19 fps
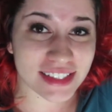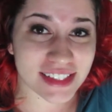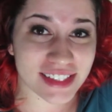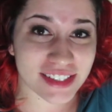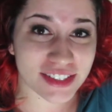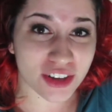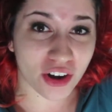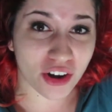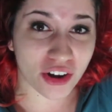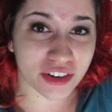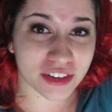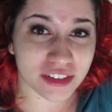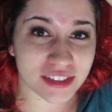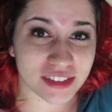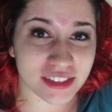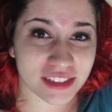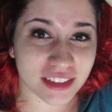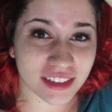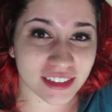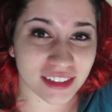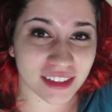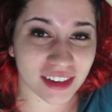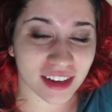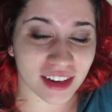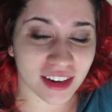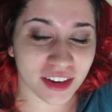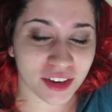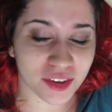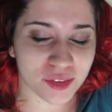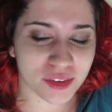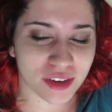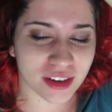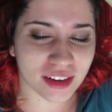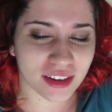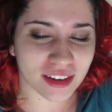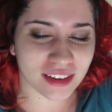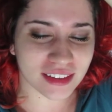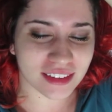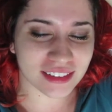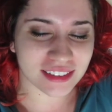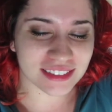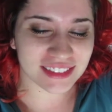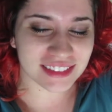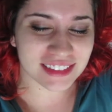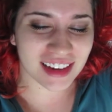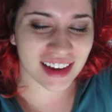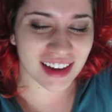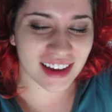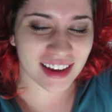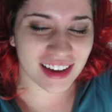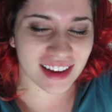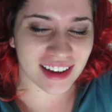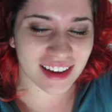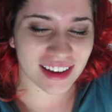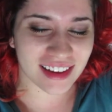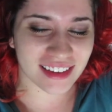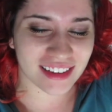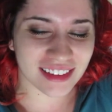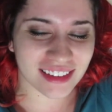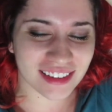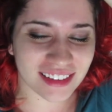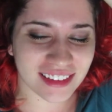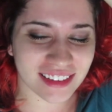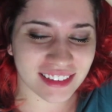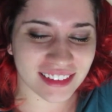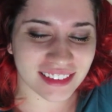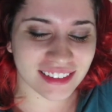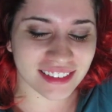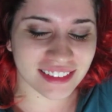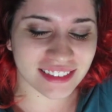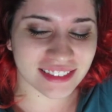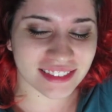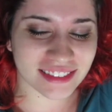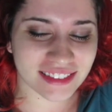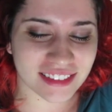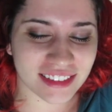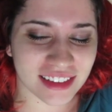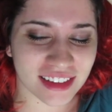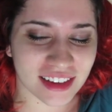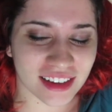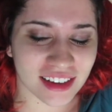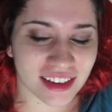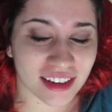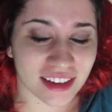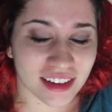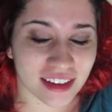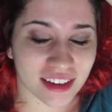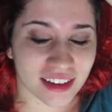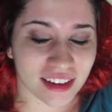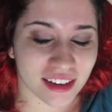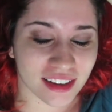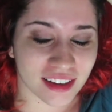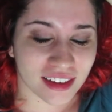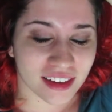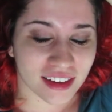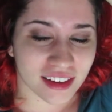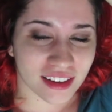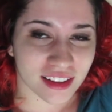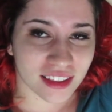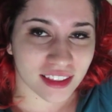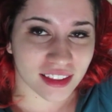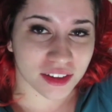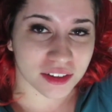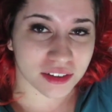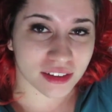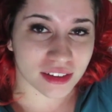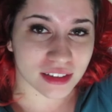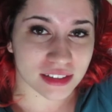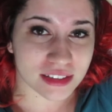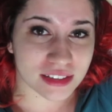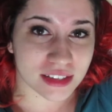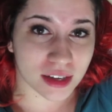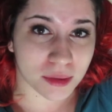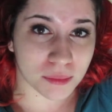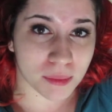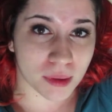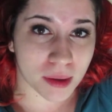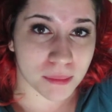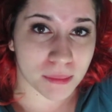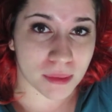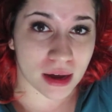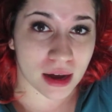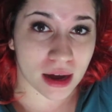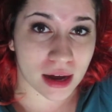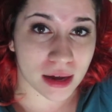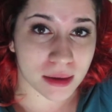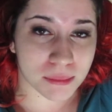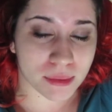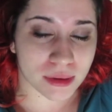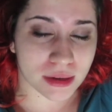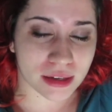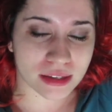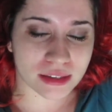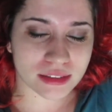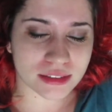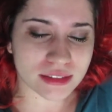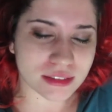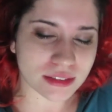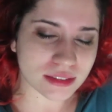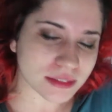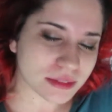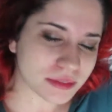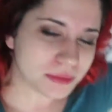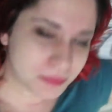start a new day. Yay! I think you can tell by my eye bags